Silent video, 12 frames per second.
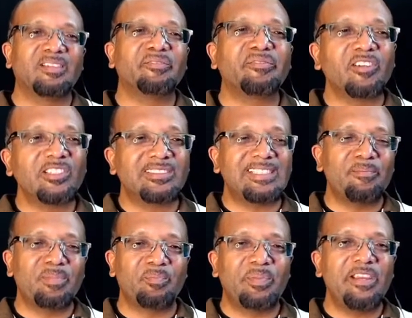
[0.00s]
the first
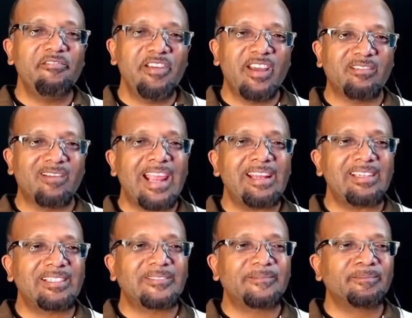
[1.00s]
temple period,
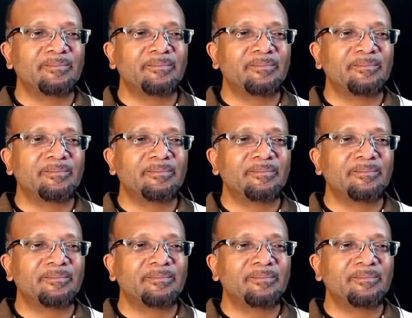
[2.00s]
right?